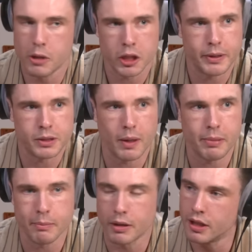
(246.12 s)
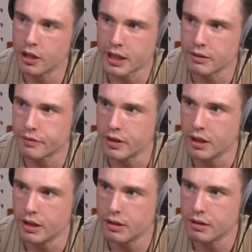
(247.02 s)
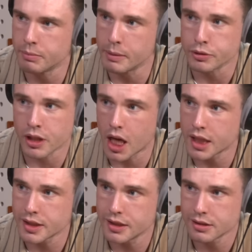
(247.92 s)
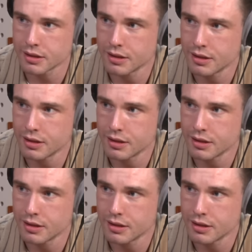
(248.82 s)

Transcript: In mosh pits where people are looking for people's glasses.